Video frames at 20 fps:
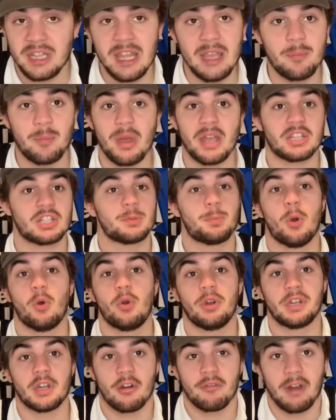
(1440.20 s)
the best sporting
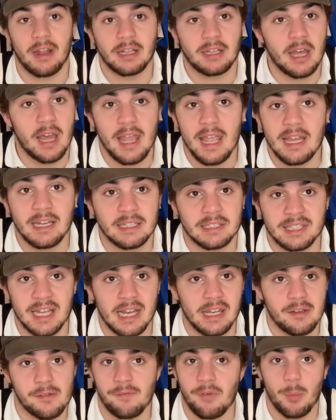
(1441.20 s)
director in
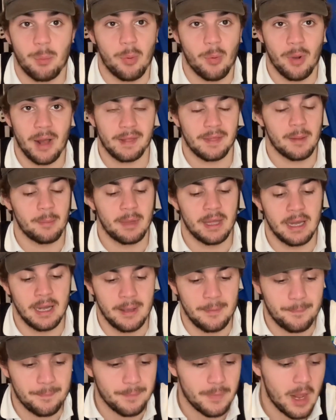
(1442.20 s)
Italian football at the
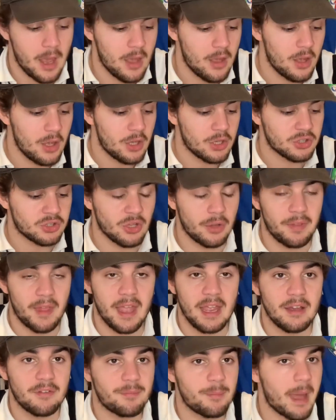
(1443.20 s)
minute. So they
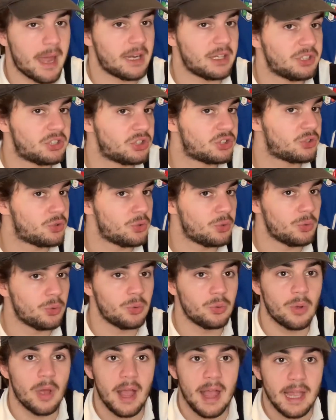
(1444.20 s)
have managed
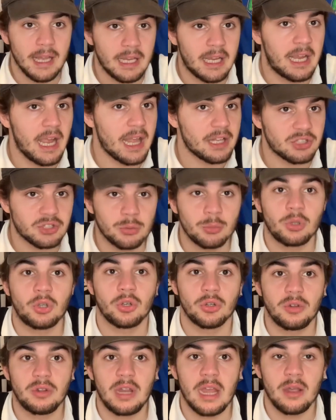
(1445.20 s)
to get some
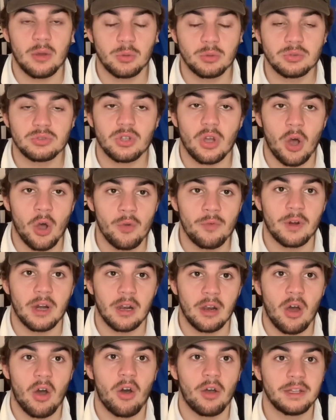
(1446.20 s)
good deals over the
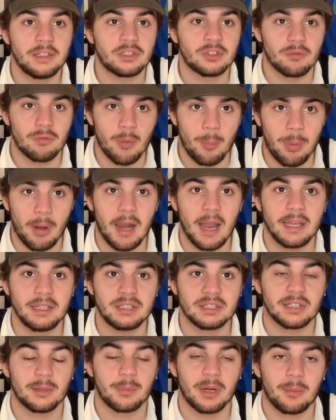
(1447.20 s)
line to replace
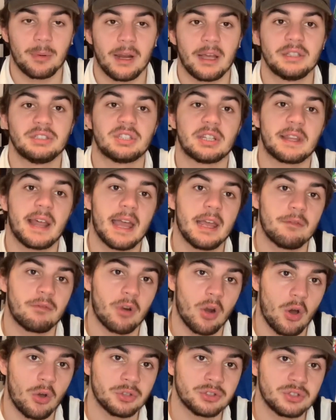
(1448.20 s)
some of the players that they have
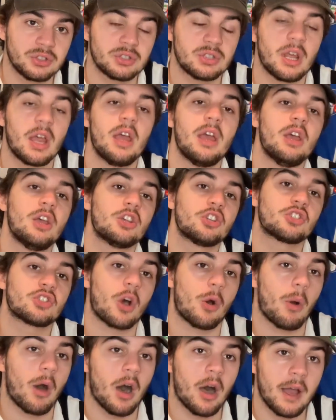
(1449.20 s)
lost.
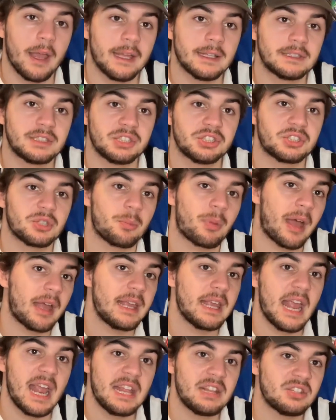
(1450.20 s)
So I anticipate
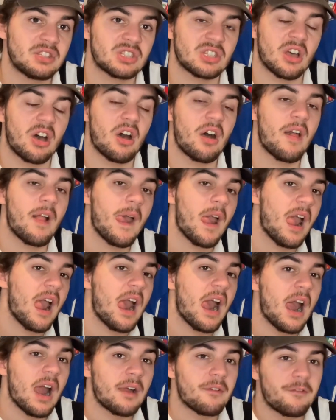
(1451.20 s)
Inter
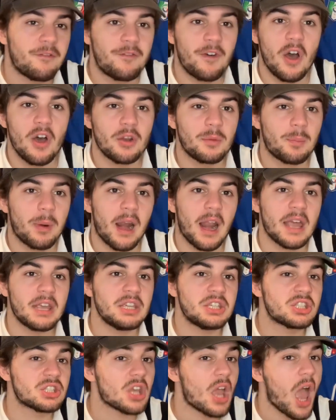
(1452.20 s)
3rd
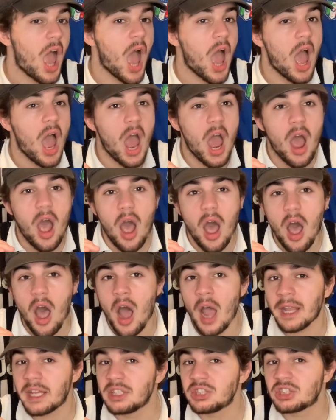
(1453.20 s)
place. I can